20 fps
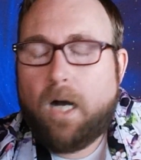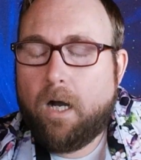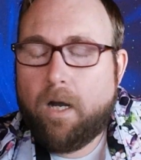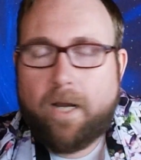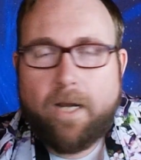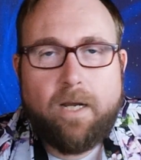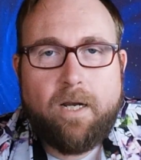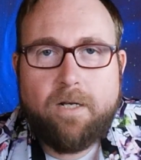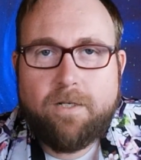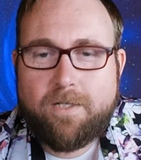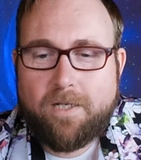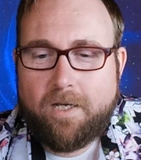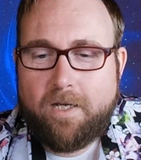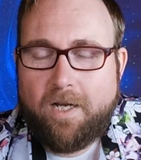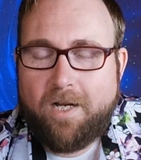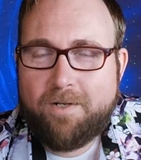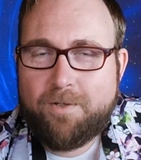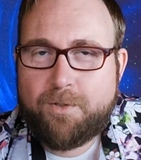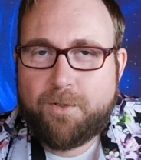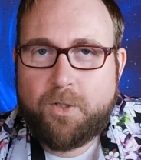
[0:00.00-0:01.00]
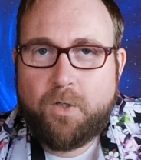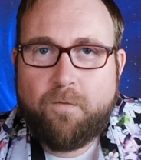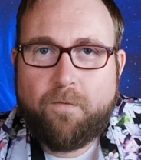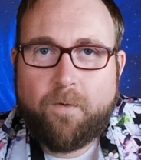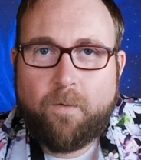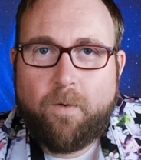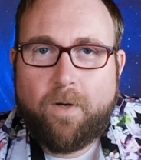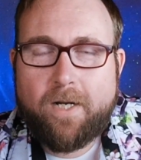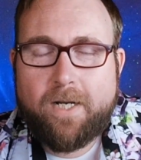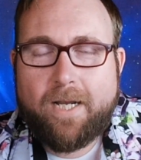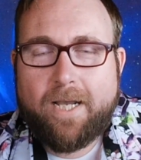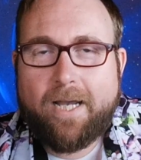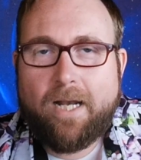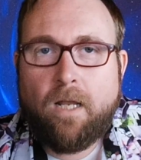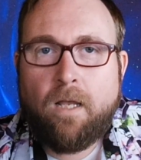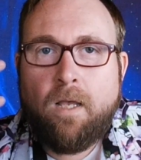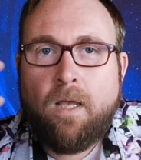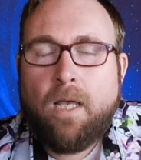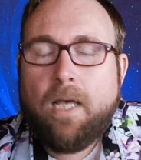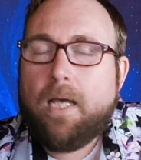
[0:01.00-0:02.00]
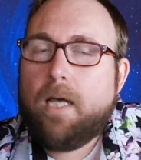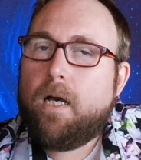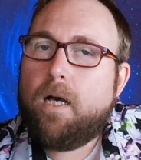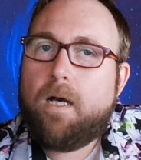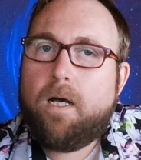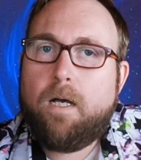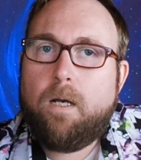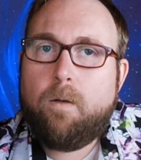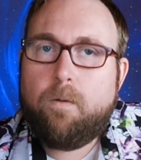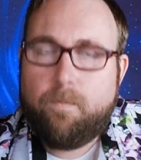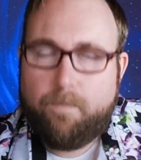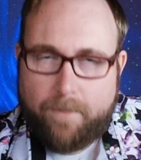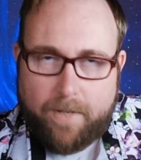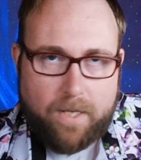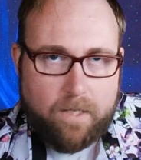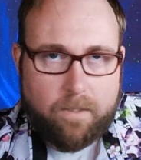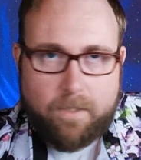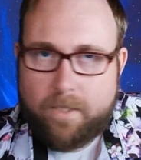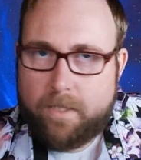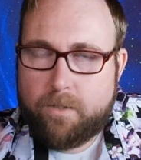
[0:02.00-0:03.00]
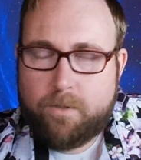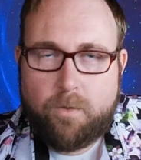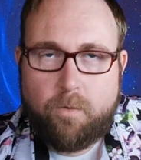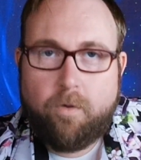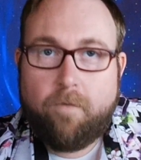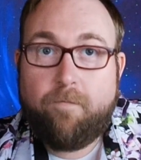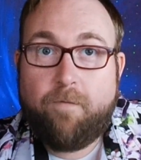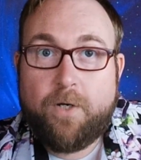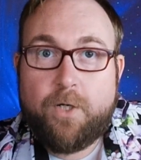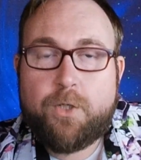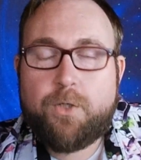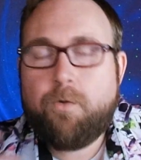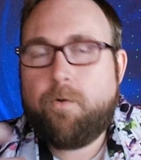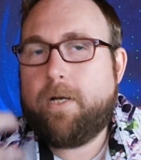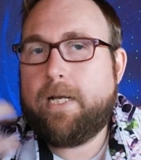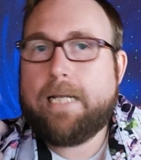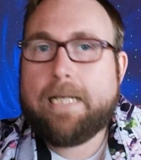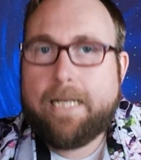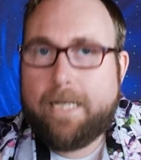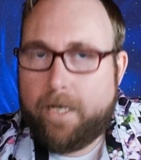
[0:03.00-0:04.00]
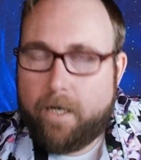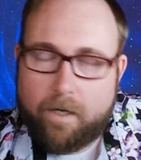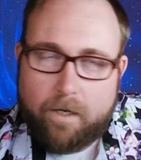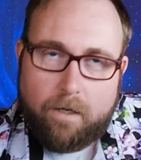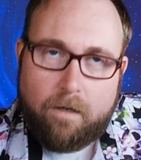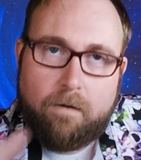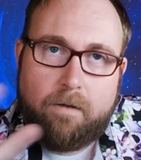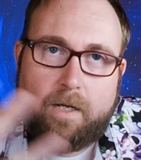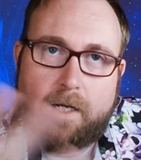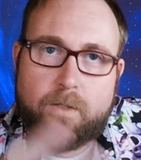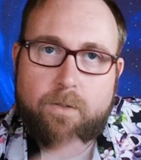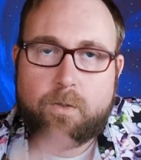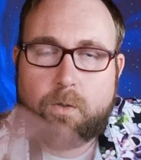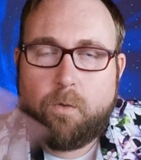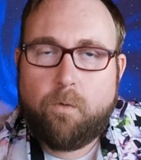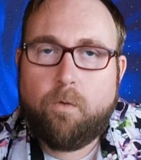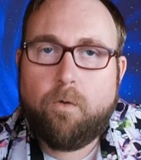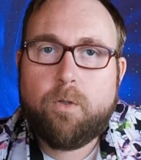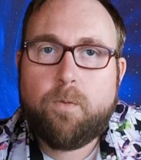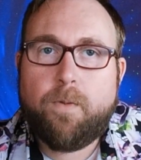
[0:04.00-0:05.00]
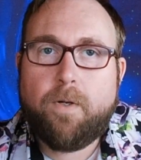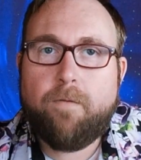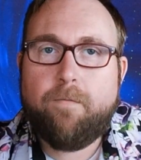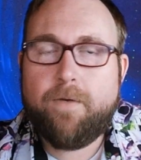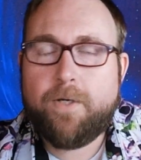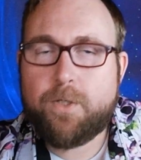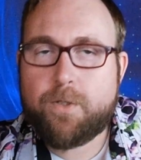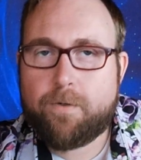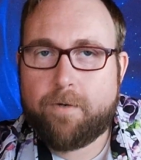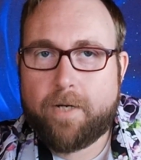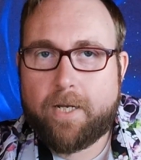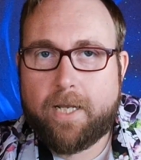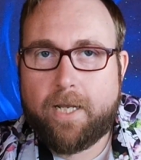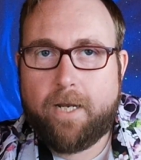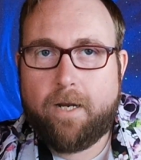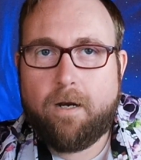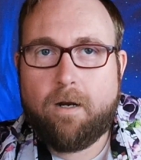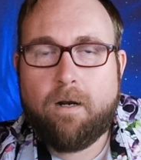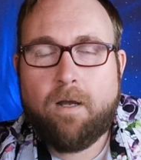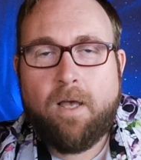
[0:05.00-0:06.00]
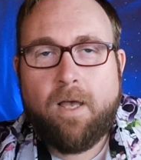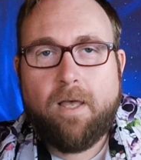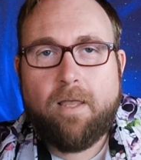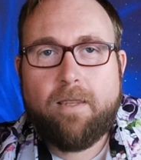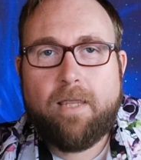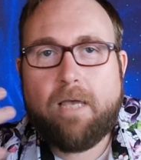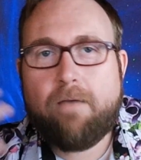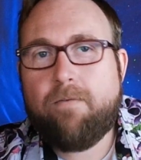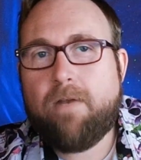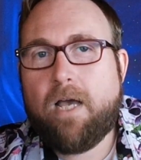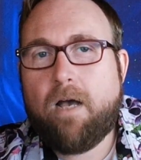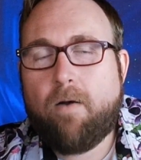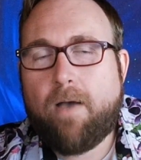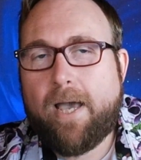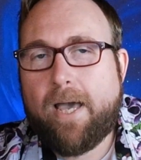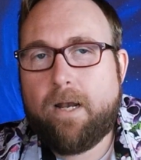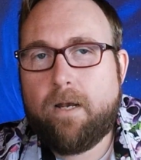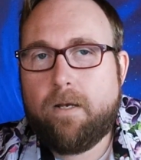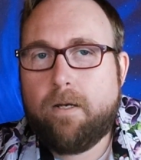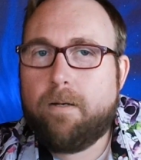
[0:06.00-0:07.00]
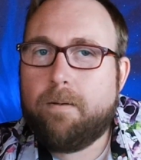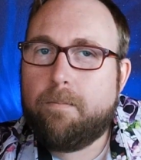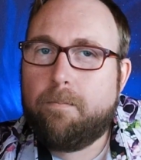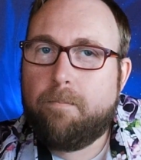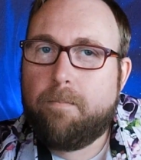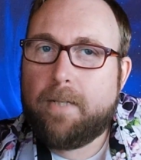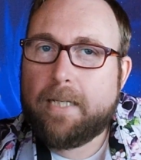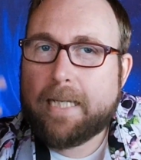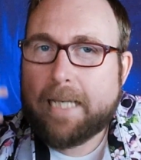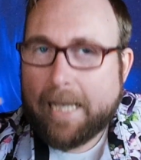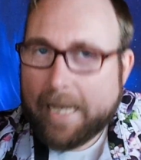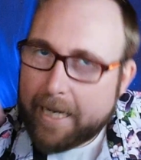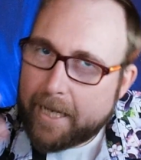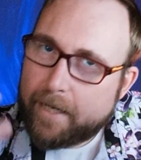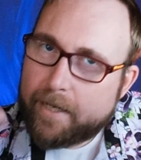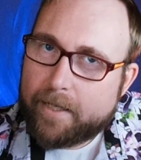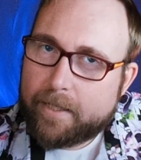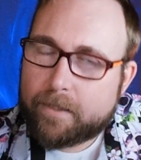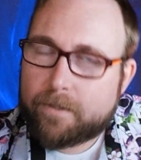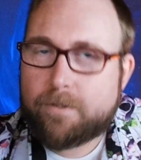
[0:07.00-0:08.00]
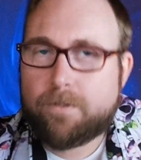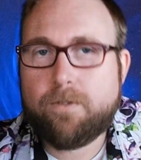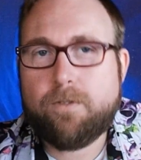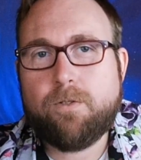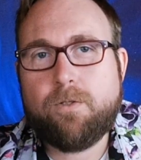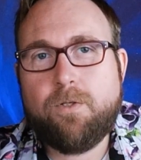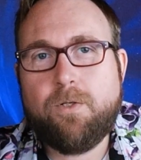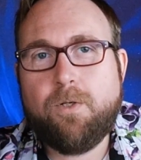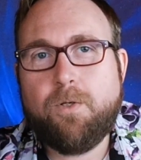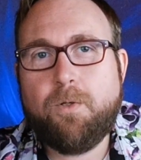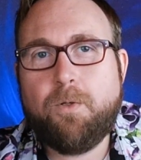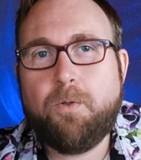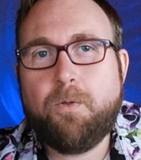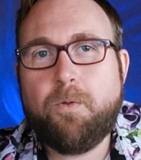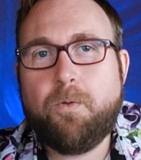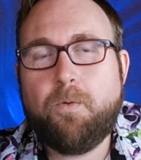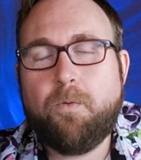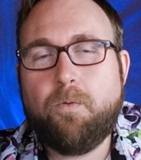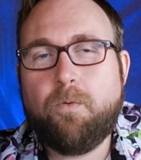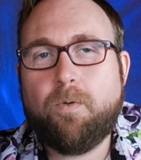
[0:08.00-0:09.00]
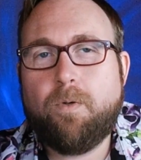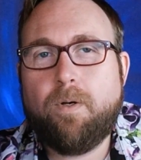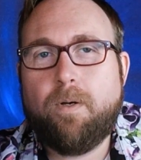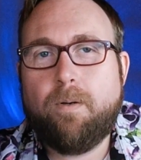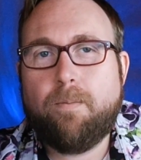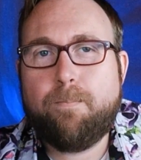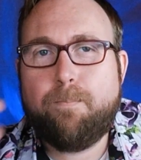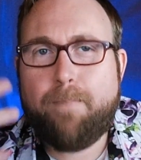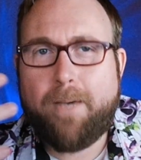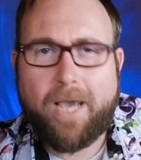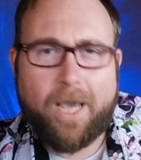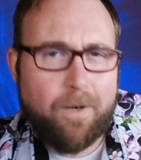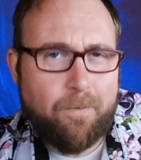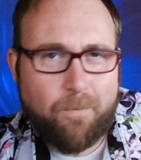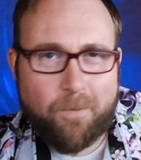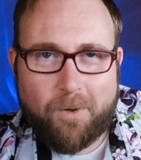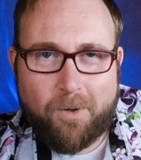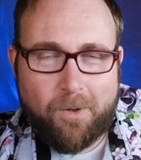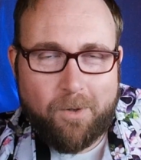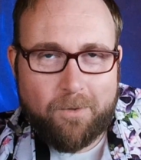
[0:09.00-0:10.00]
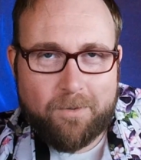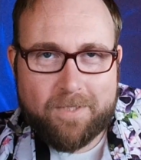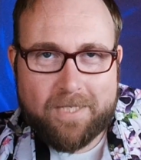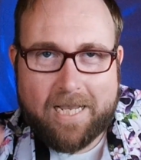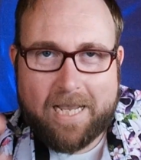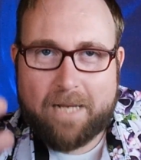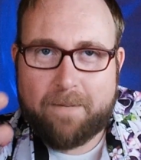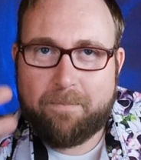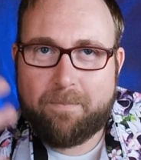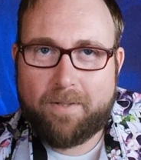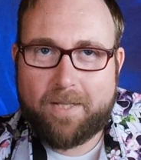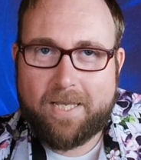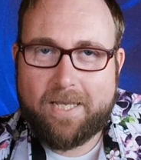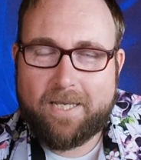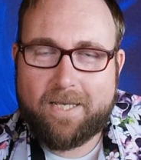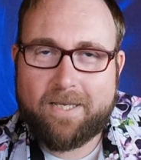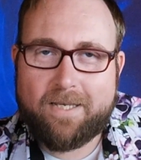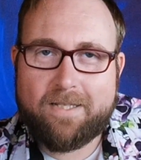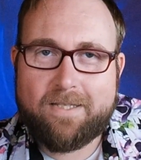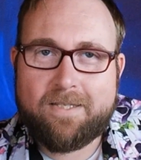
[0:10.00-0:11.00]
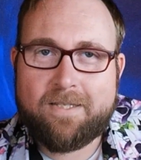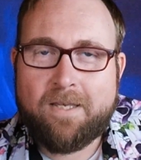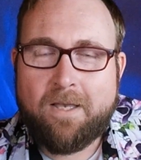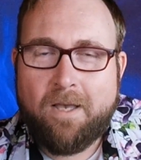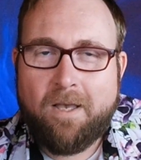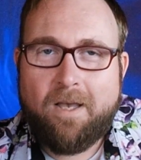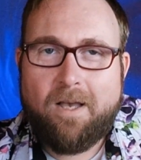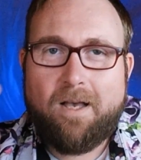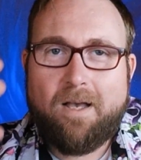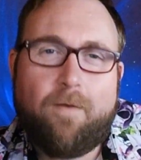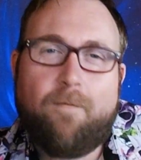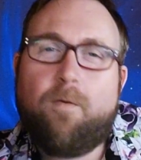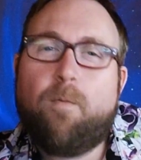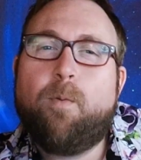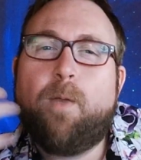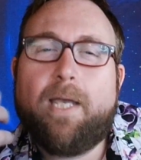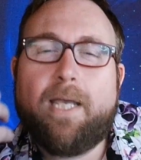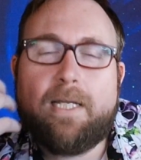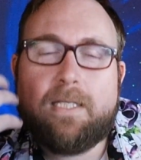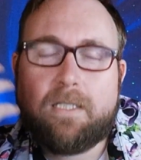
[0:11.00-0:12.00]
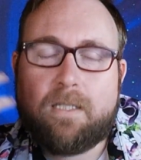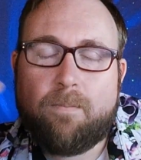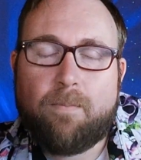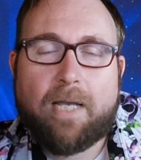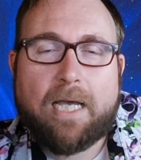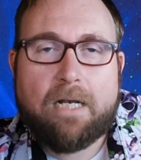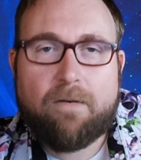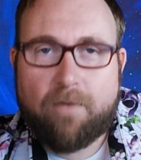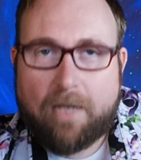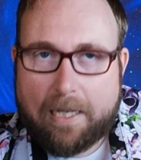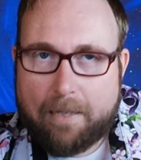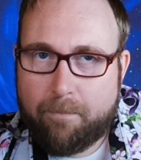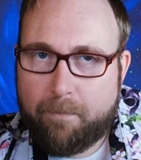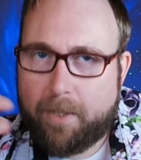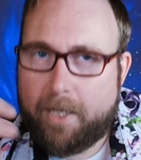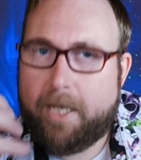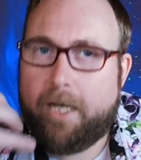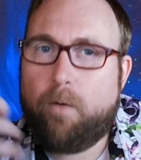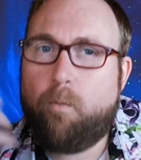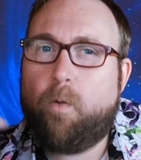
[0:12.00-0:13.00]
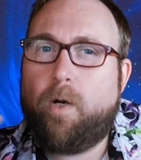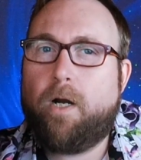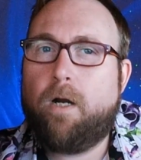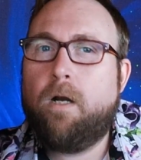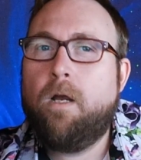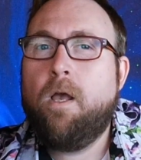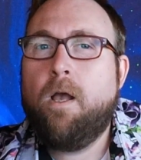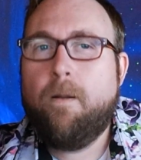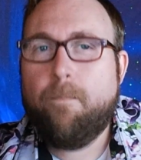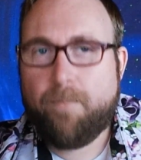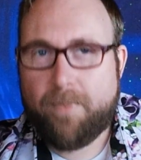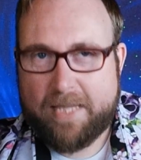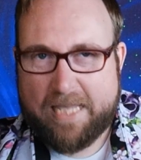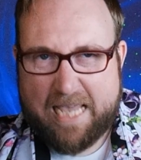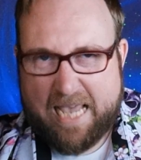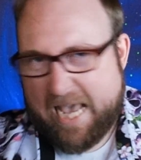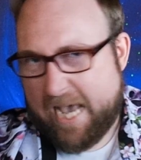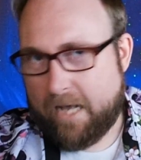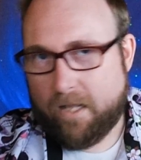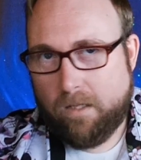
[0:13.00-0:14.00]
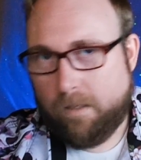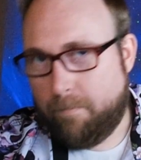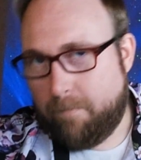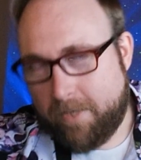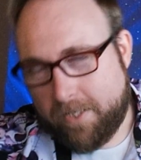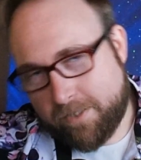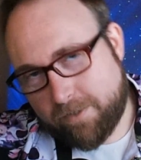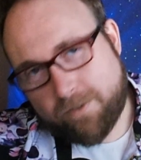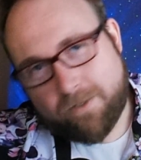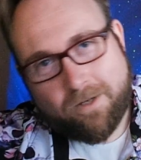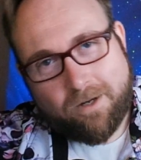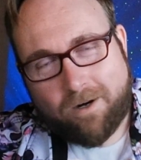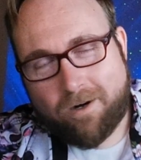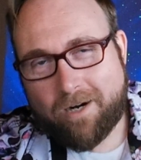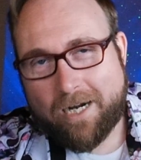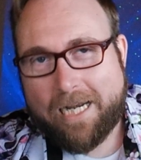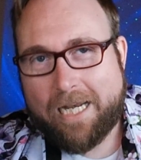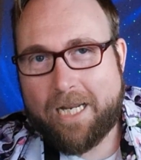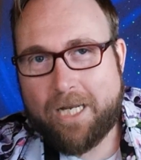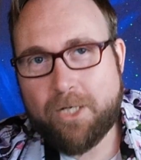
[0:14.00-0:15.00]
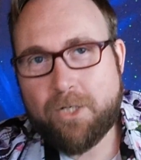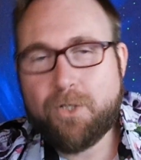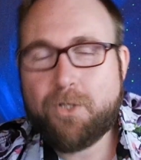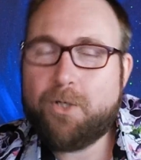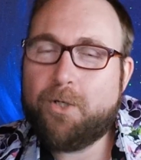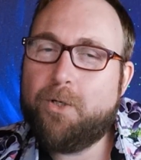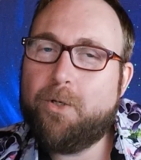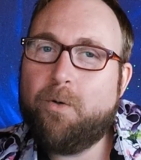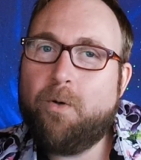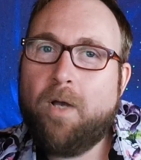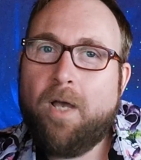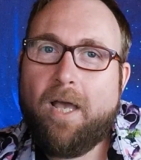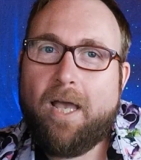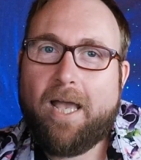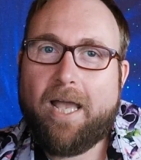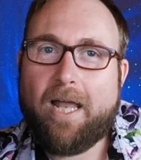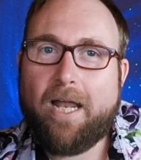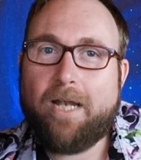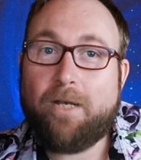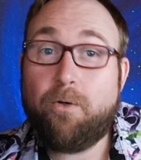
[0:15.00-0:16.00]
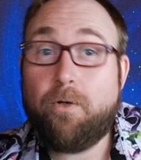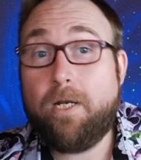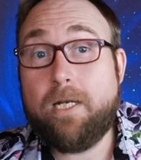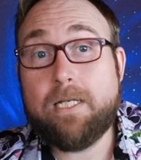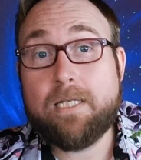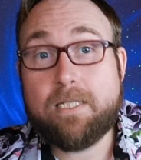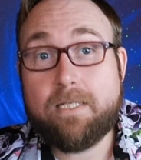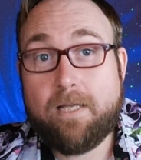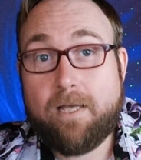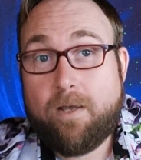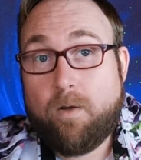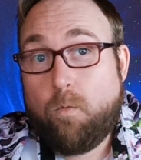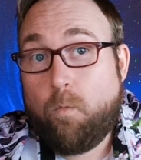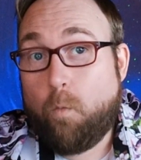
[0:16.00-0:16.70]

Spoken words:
Okay, here's two for one kind of back again to adventuring gear, not tools, but adventuring gear. They've now added mechanics to bed rolls and blankets. If you're playing in some kind of campaign where the elements are an issue and you need to stay